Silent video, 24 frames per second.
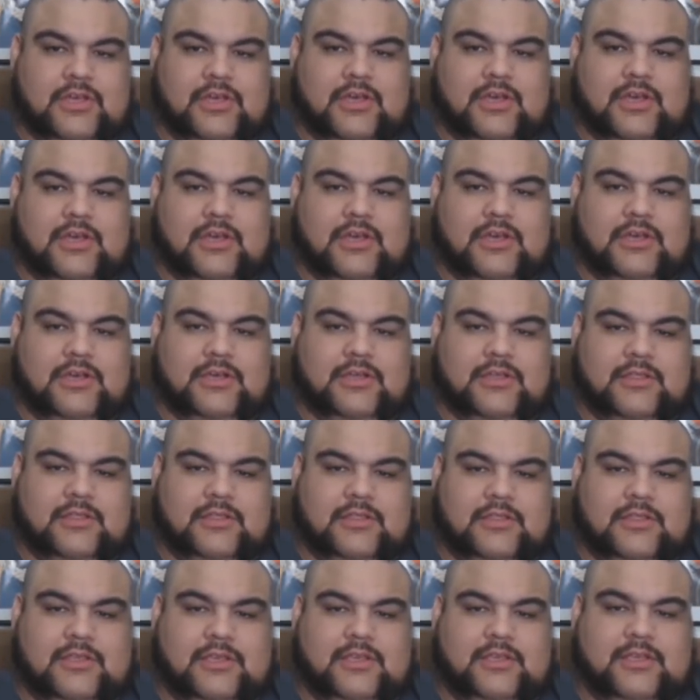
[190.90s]

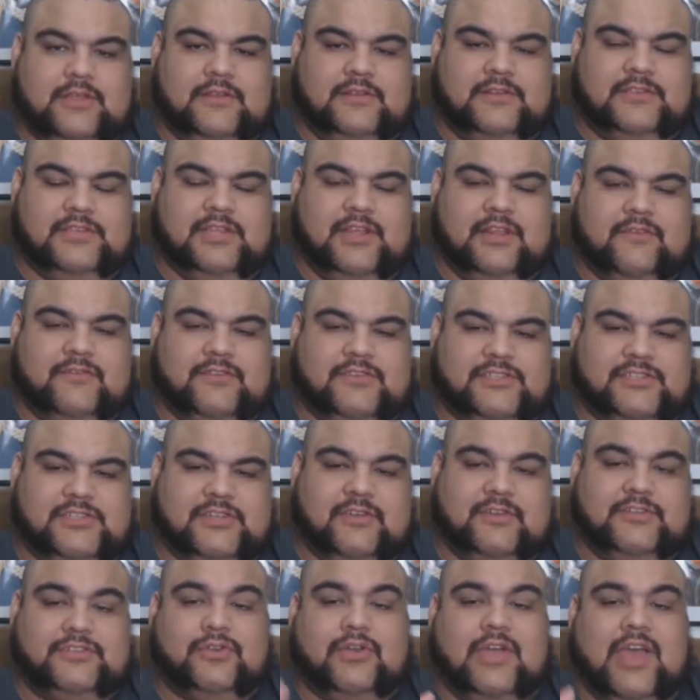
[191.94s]
the television
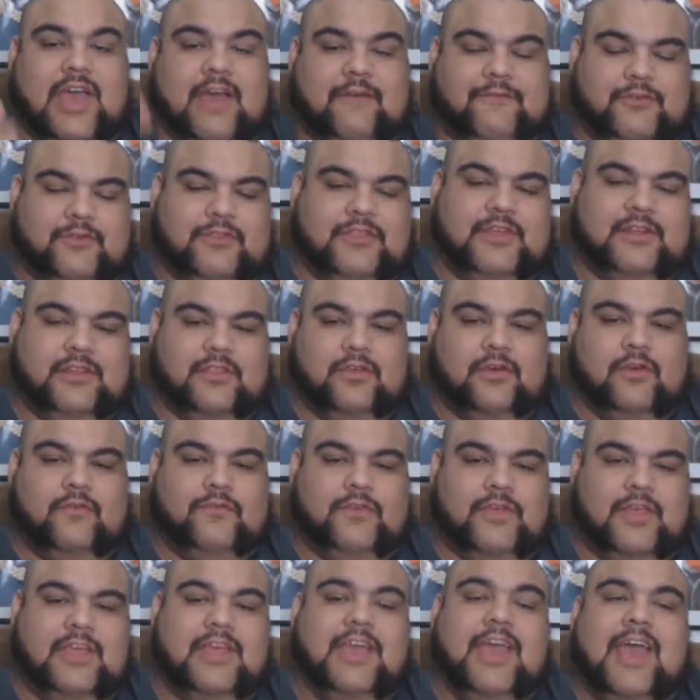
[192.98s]
series or after the end of the
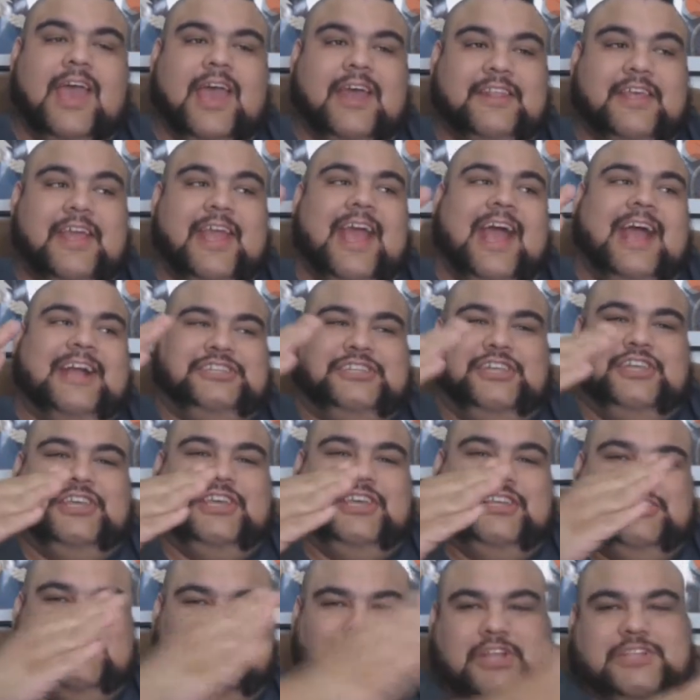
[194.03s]
OVA, and they actually
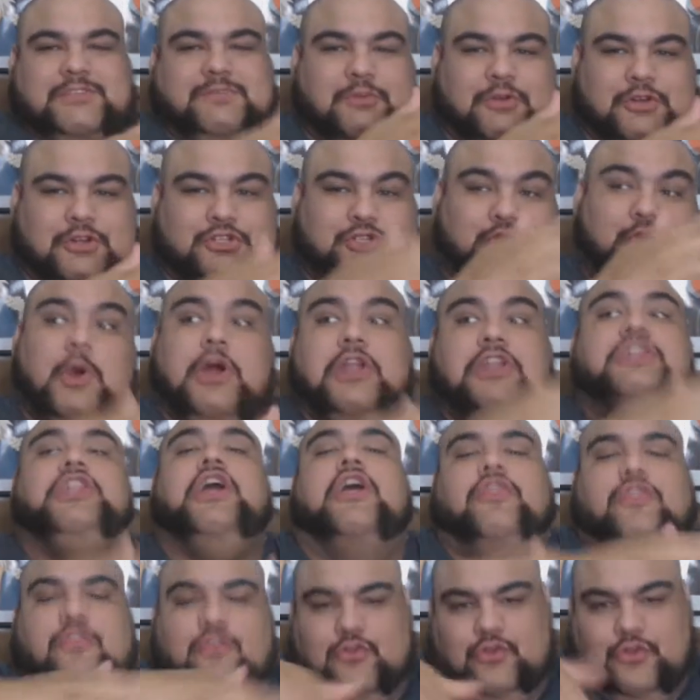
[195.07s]
get transported to
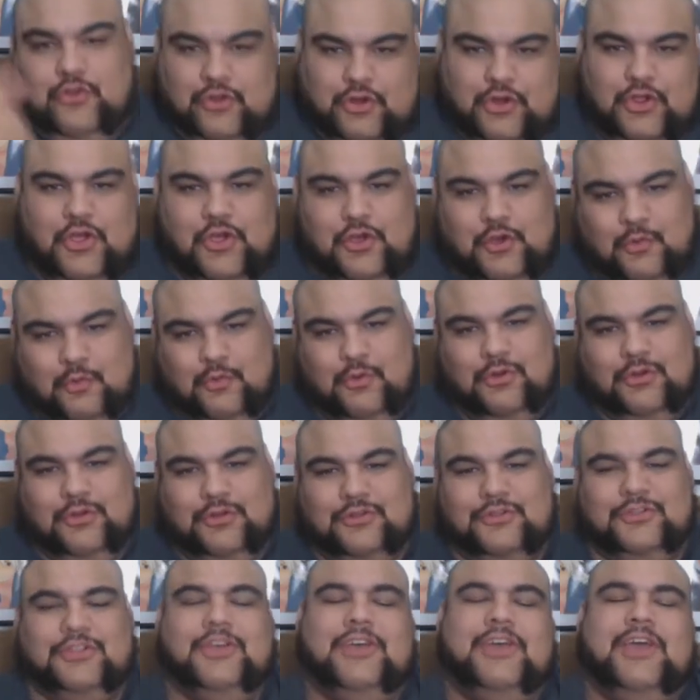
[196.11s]
another
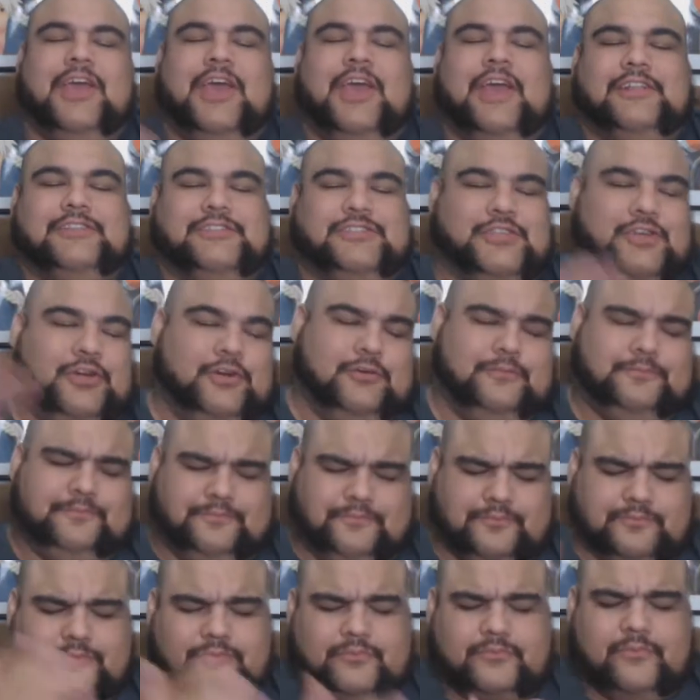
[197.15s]
world. And so
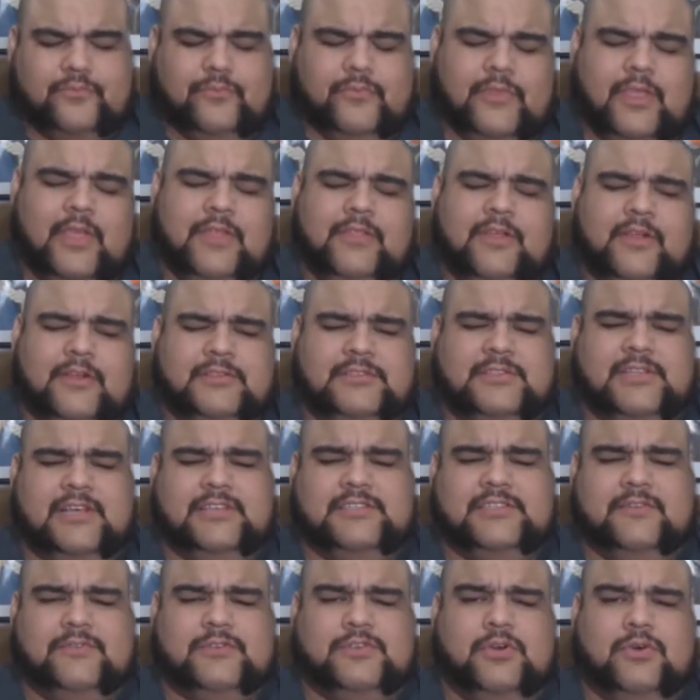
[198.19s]
there's that
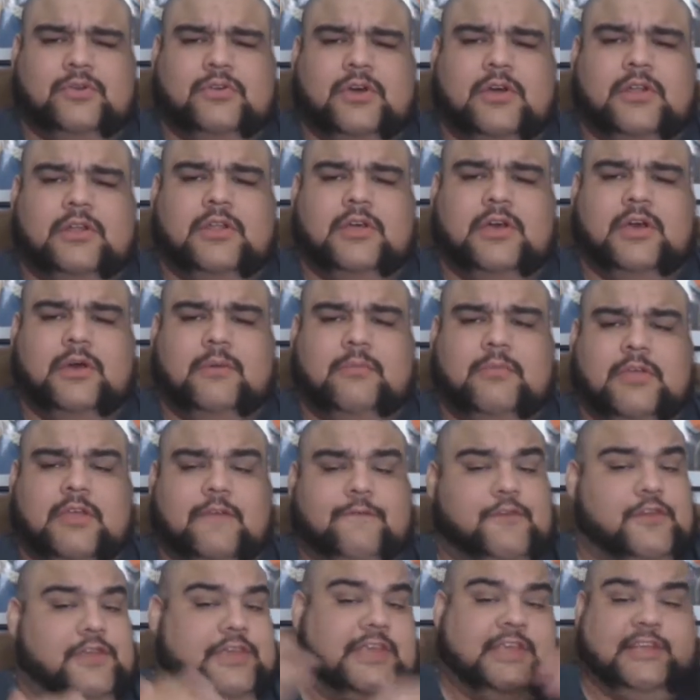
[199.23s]
stuff's going on.
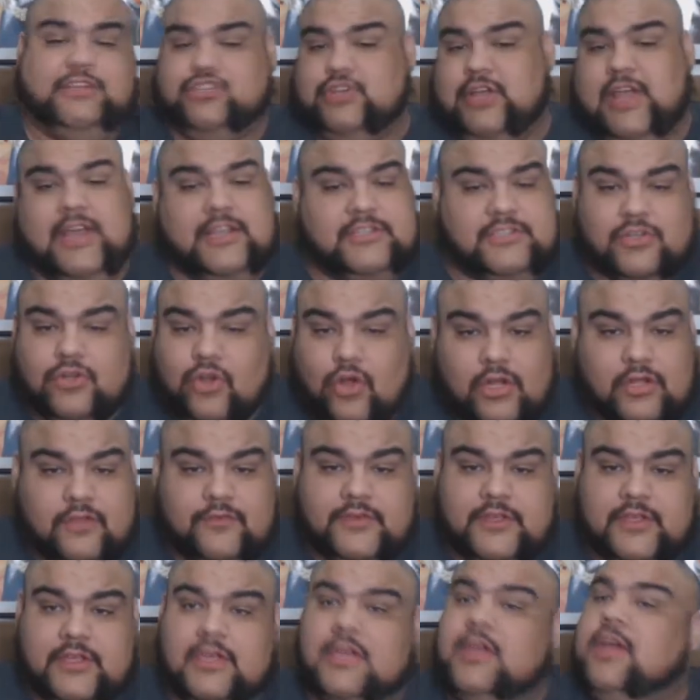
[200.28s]
If you can get your hands on all
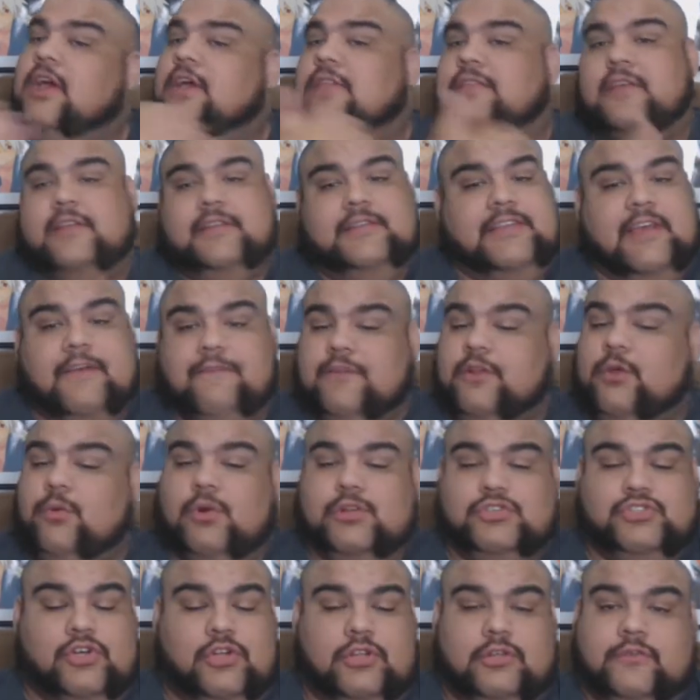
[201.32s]
of it, then definitely
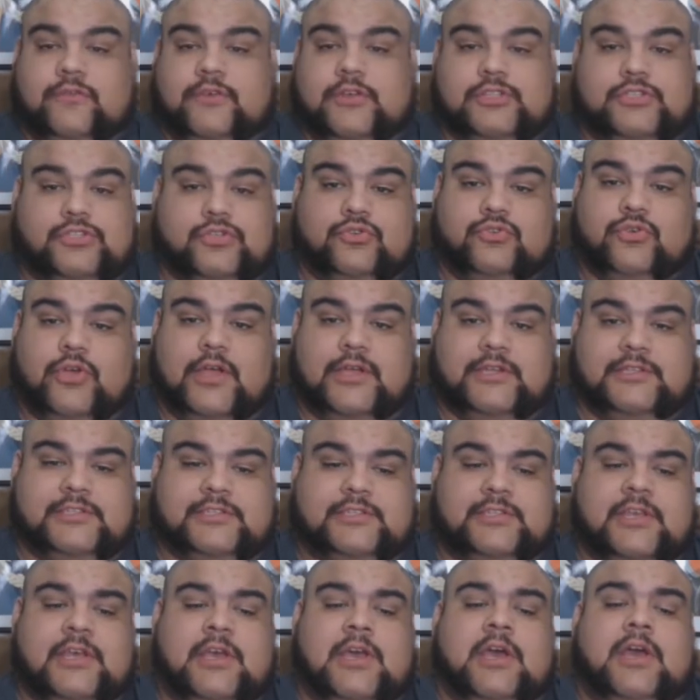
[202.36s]
watch all of it. It's
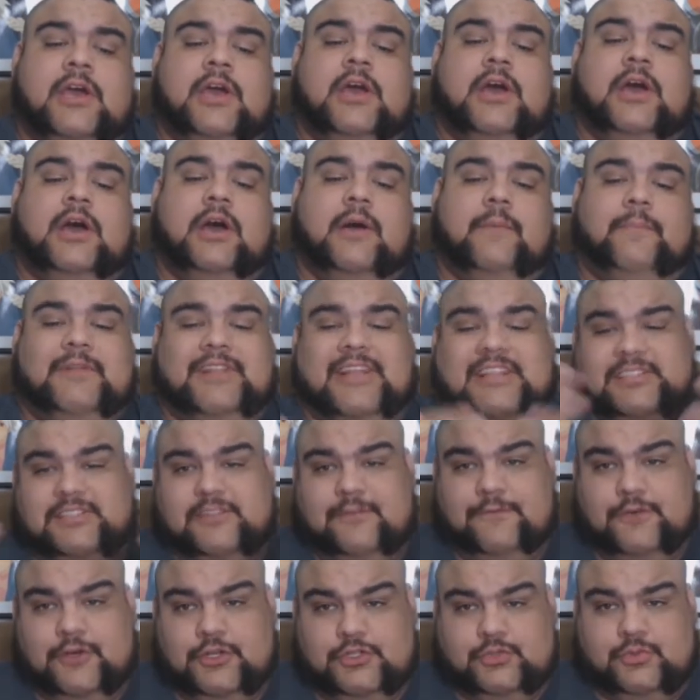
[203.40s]
great. But that's
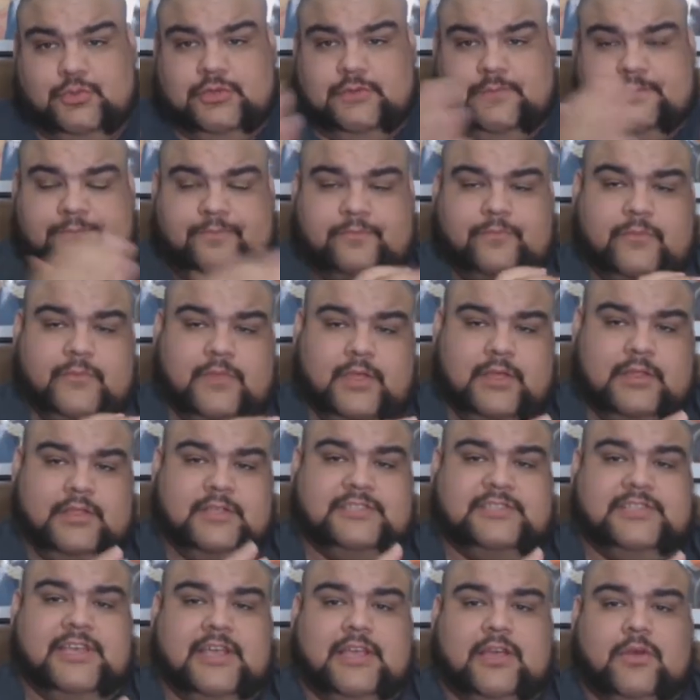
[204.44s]
the first one. The
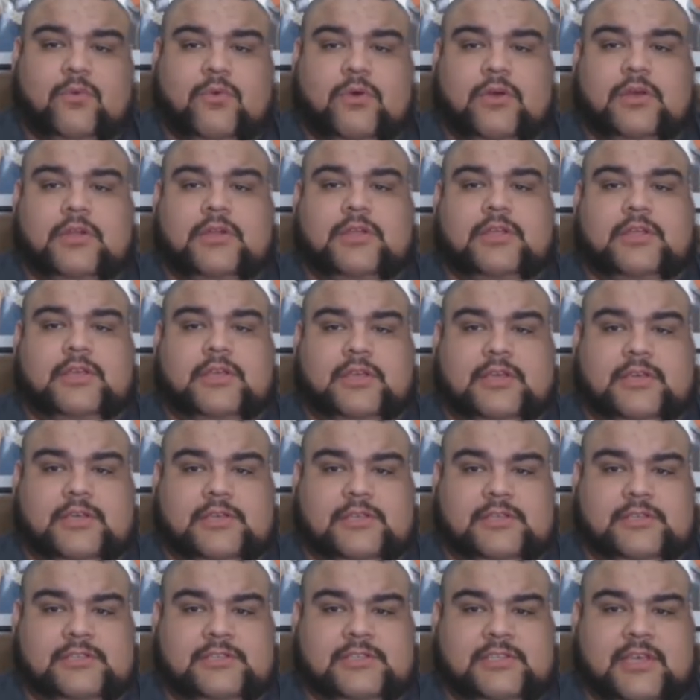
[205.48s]
second one
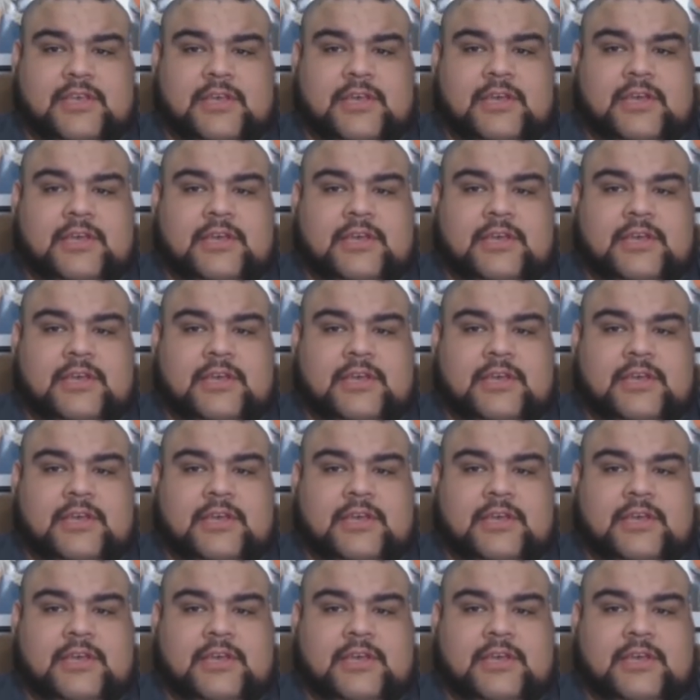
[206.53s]
is